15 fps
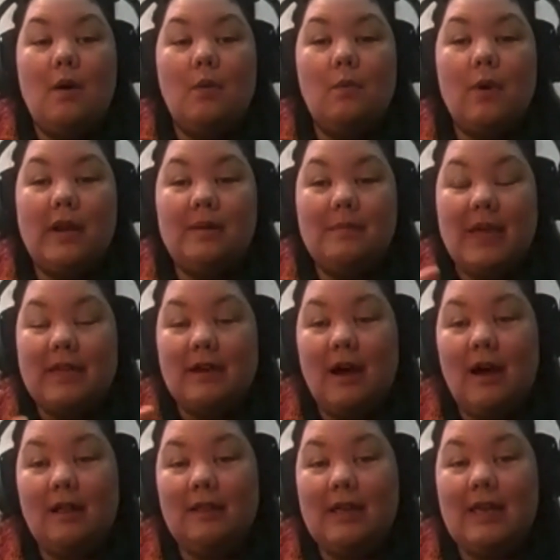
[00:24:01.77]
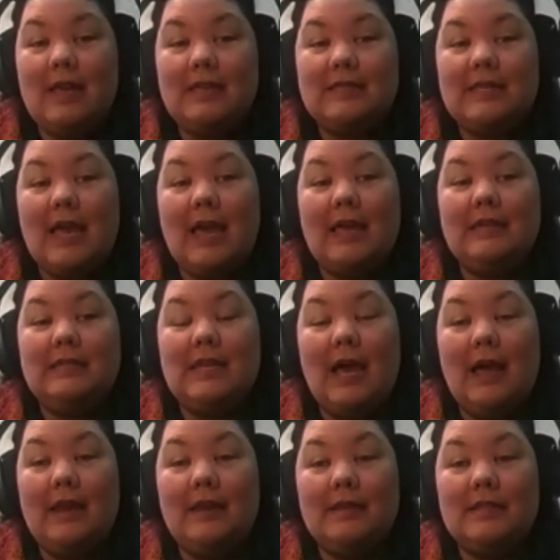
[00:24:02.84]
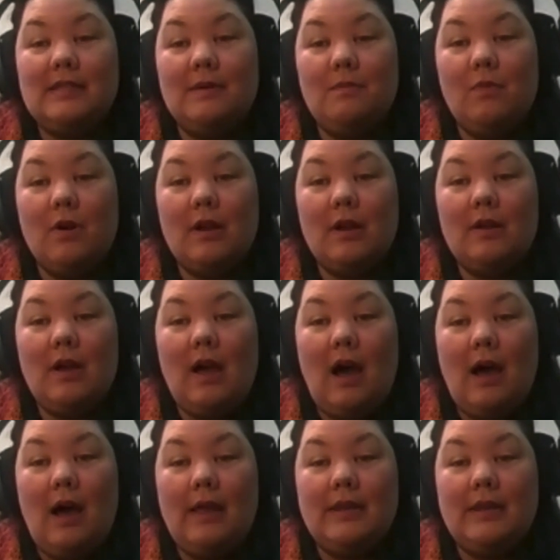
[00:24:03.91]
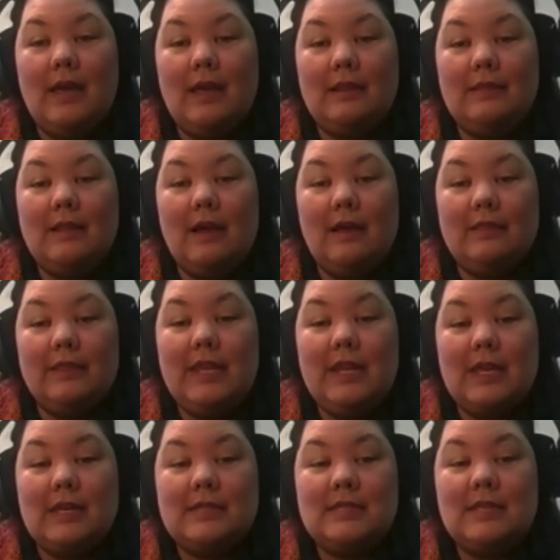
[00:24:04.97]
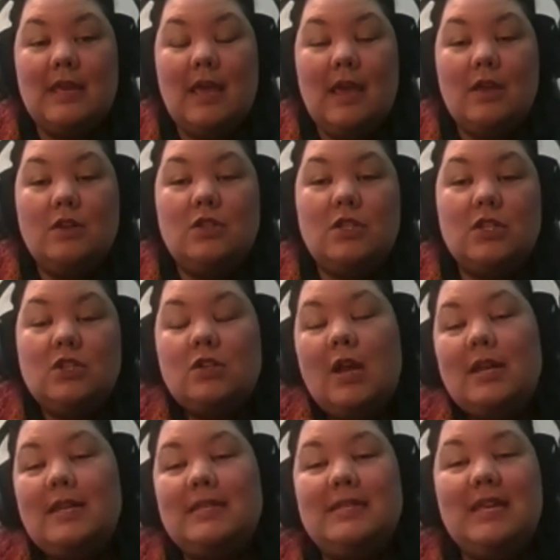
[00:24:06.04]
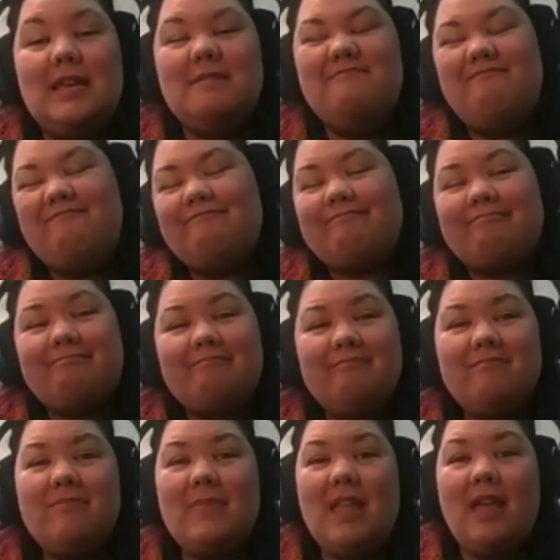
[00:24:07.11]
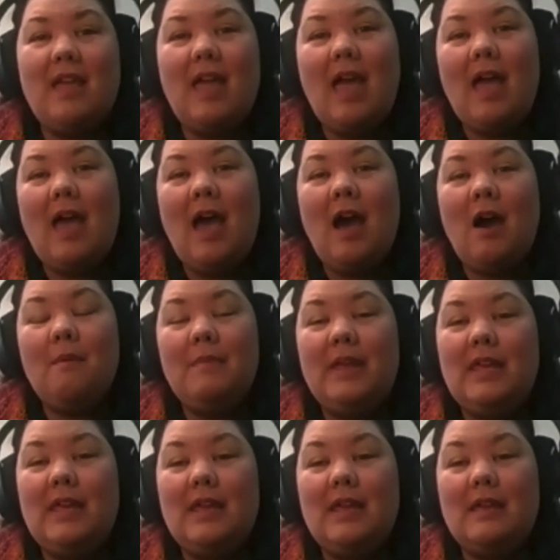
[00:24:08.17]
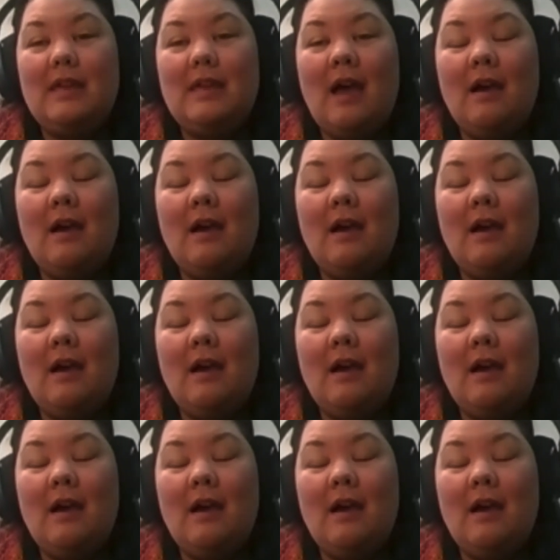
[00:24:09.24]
one of my colleagues had done some work on Linux, just trying to see how many